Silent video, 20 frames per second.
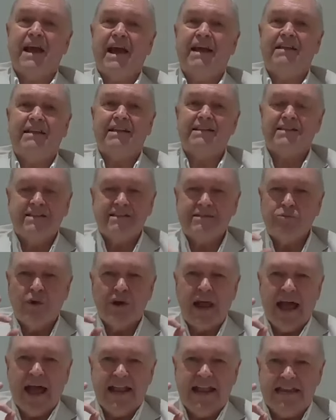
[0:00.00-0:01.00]
And this is what
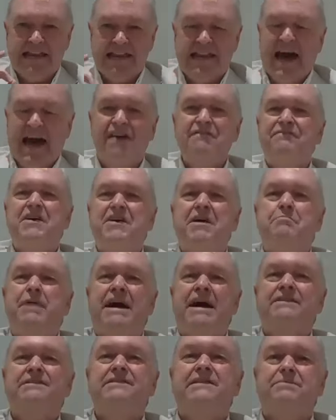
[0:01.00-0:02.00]
I love
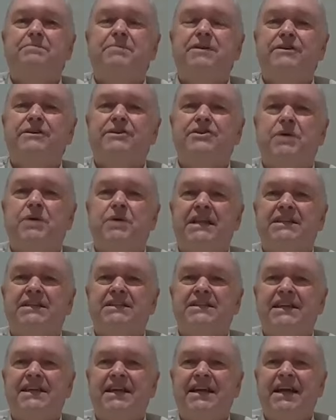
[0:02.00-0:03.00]
about
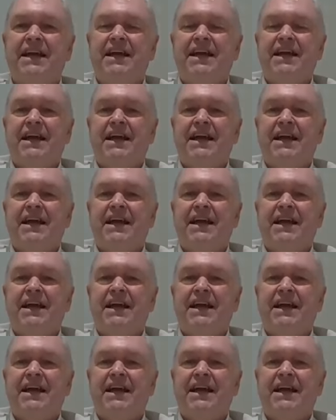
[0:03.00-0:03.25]
spirituality.